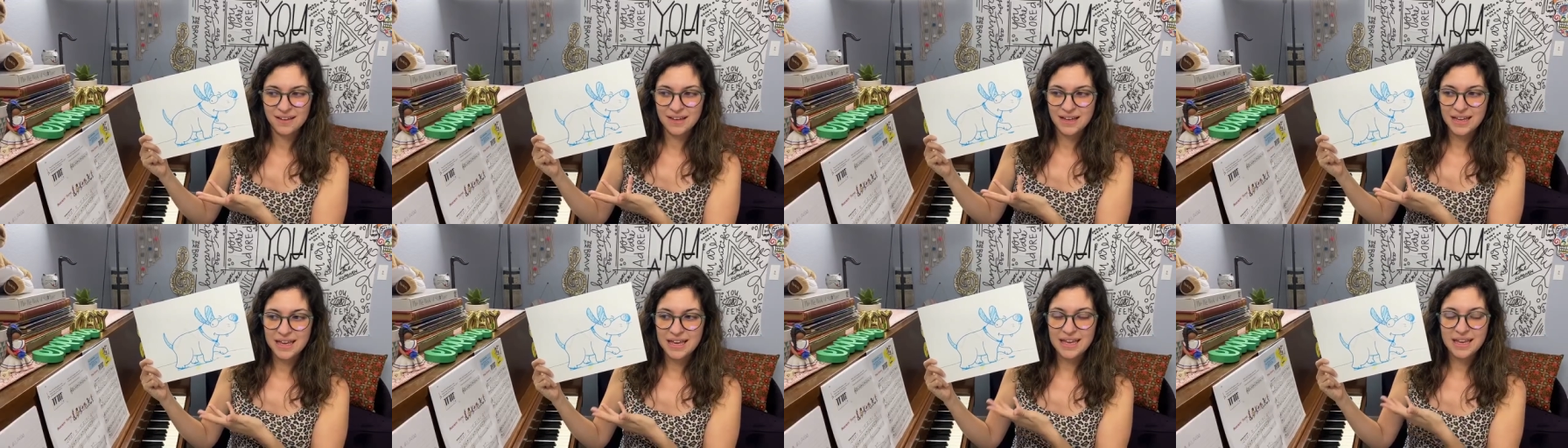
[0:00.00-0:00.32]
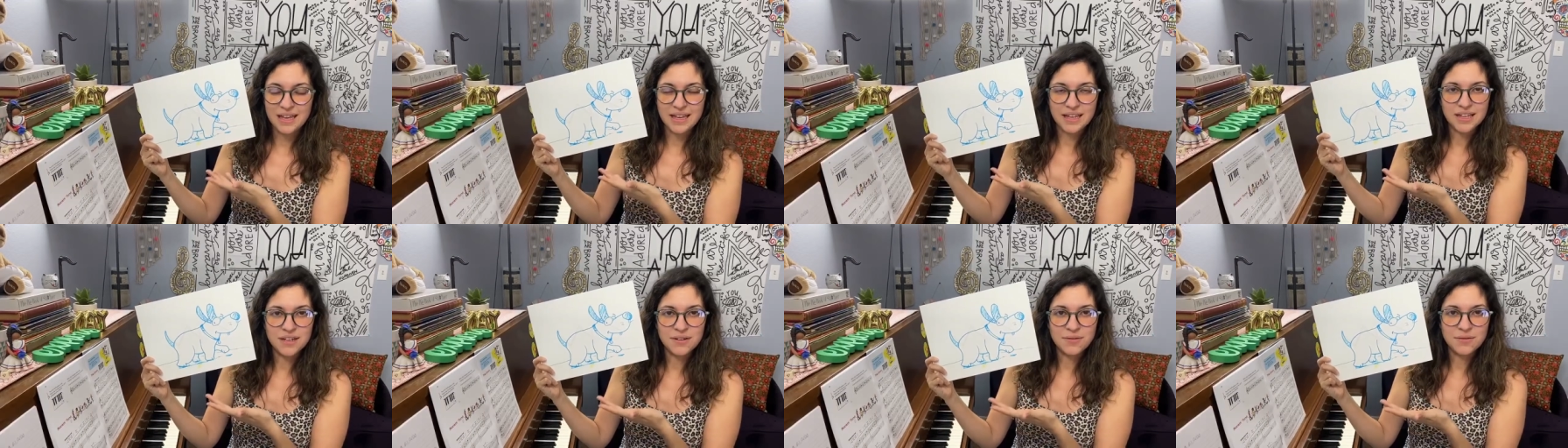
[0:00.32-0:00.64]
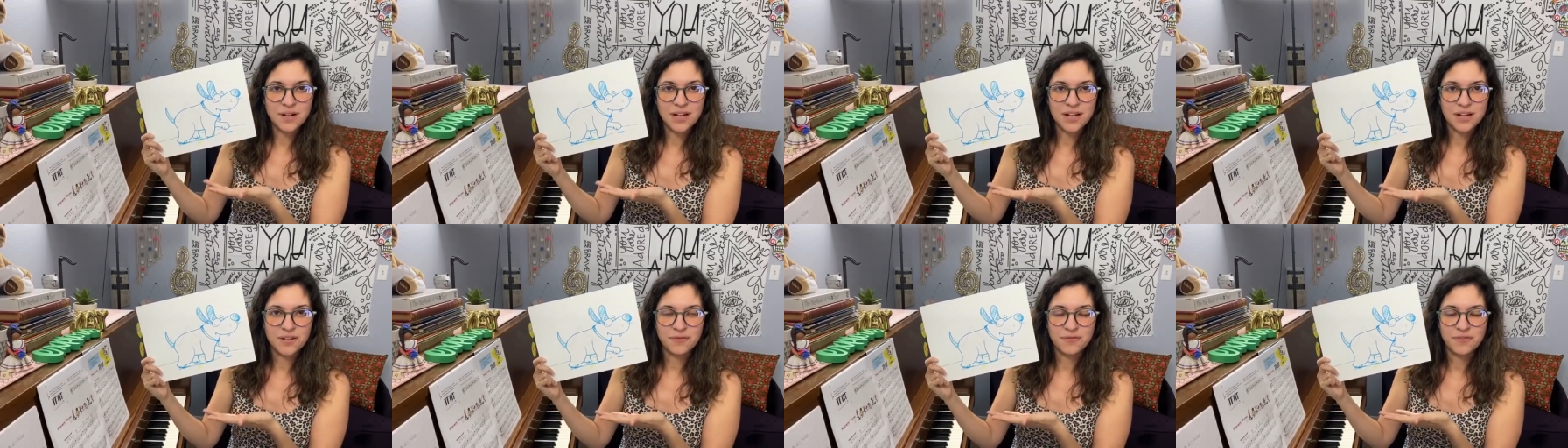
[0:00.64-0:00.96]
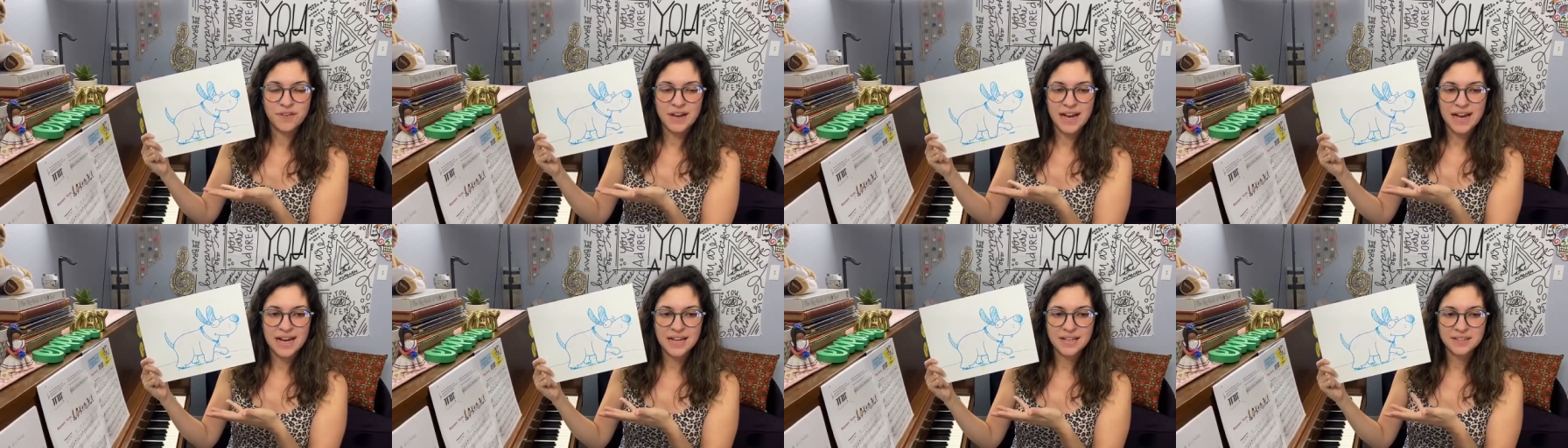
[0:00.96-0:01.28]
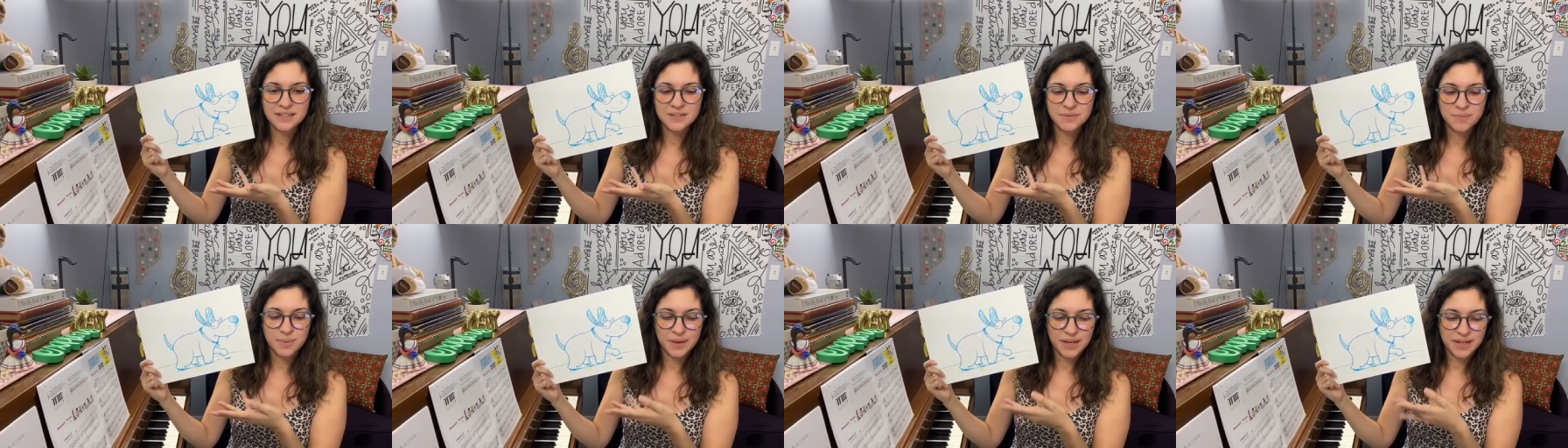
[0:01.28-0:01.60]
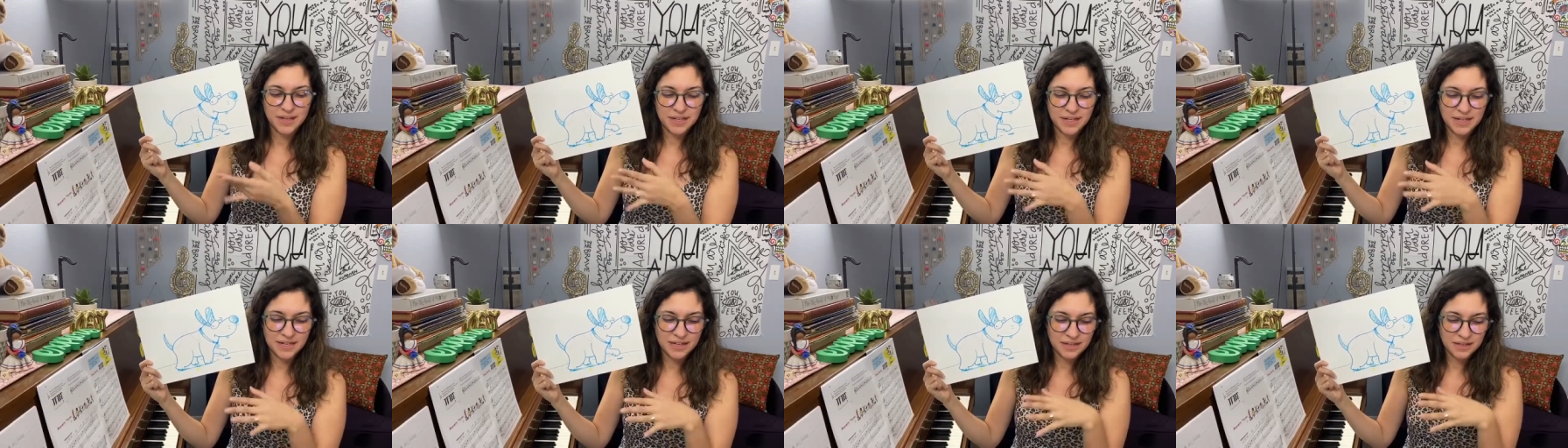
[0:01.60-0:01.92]
He can run fast,
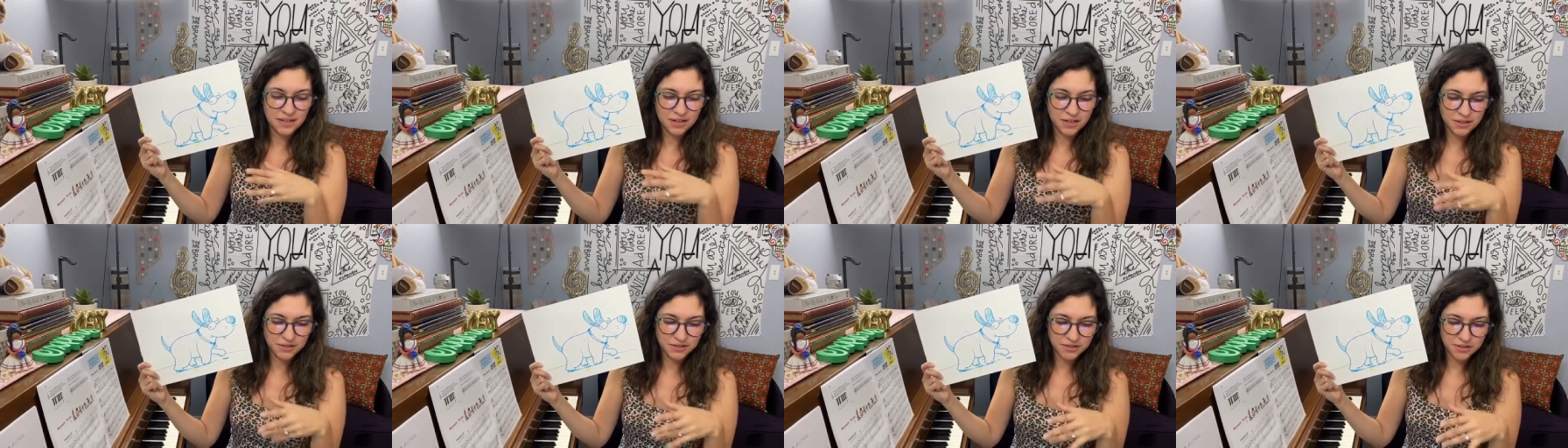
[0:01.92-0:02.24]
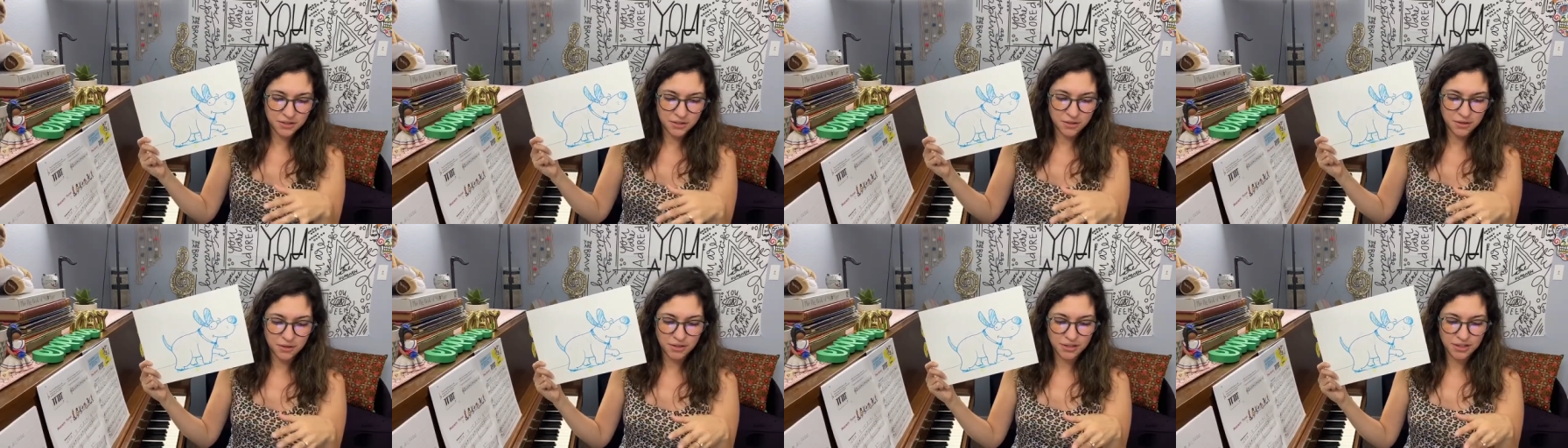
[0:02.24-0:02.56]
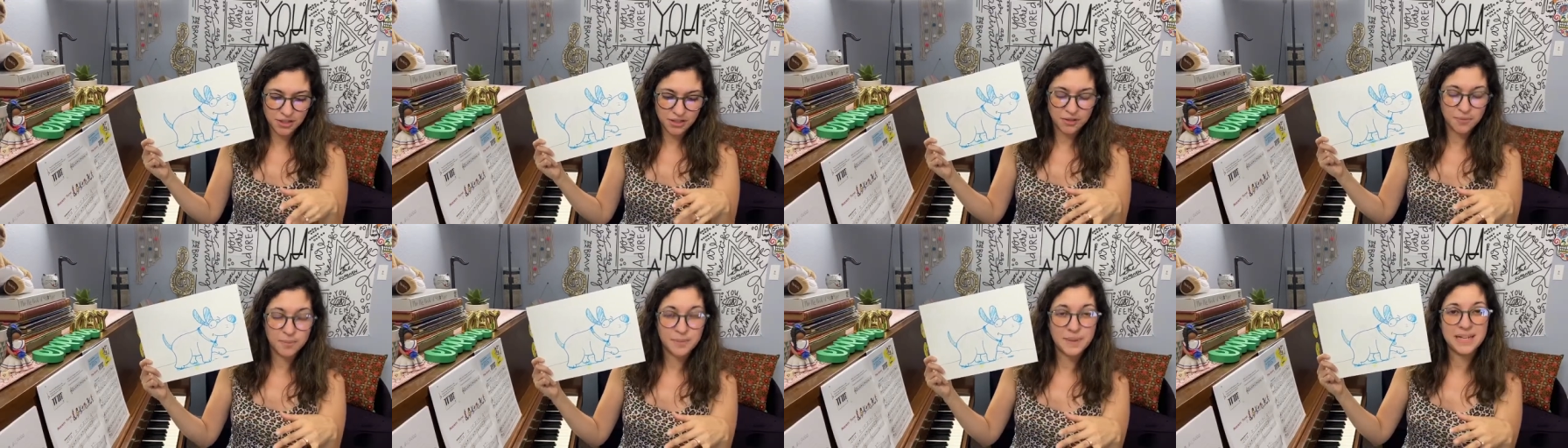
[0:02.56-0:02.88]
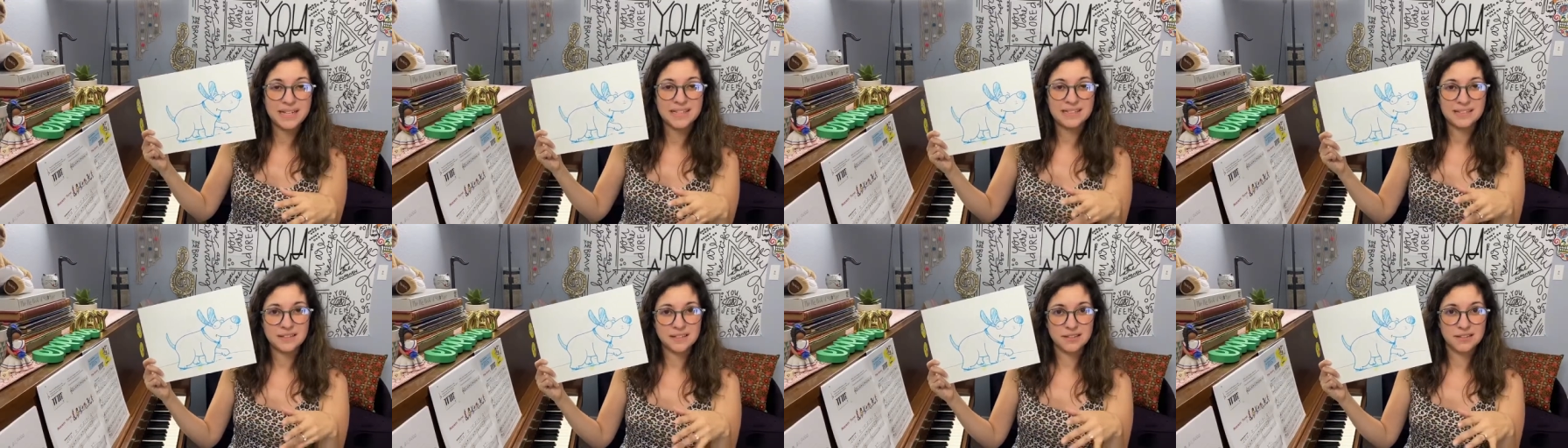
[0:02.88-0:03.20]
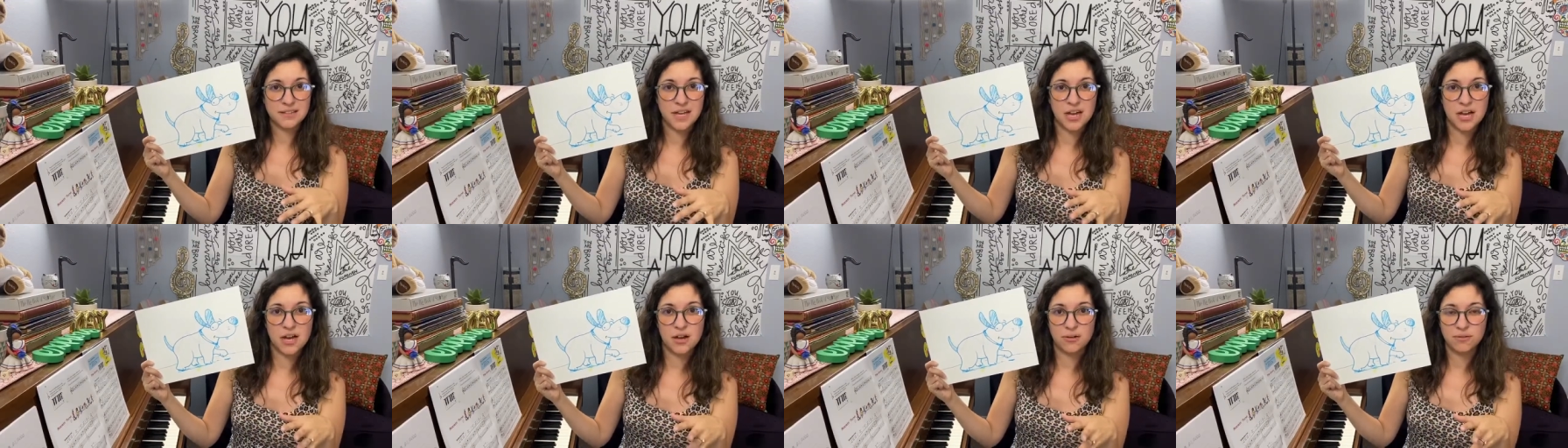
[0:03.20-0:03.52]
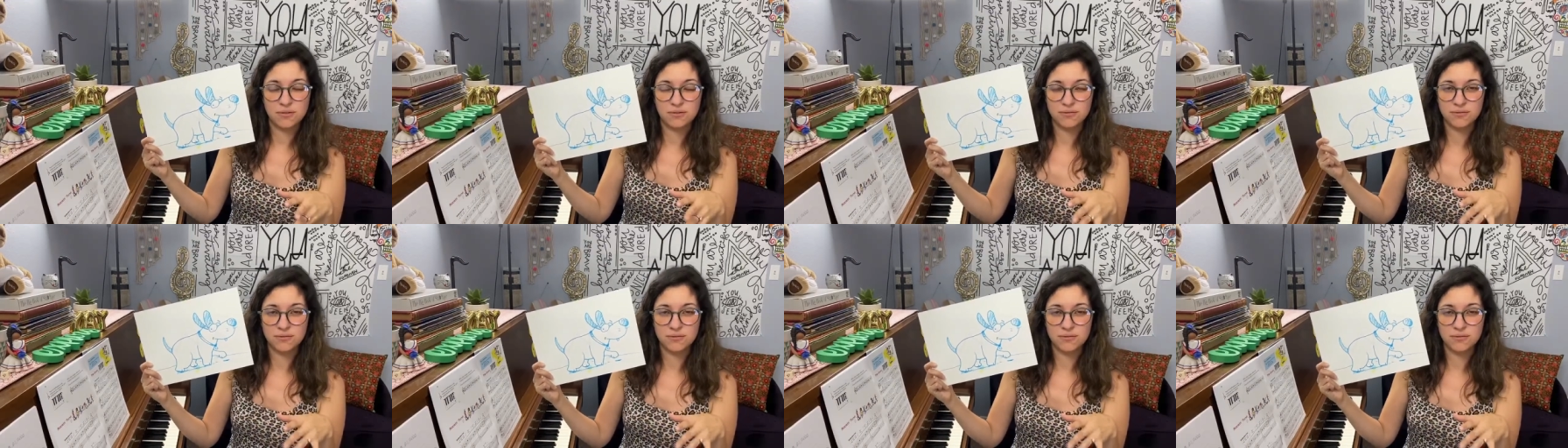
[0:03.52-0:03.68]
but he can also go a little bit slow,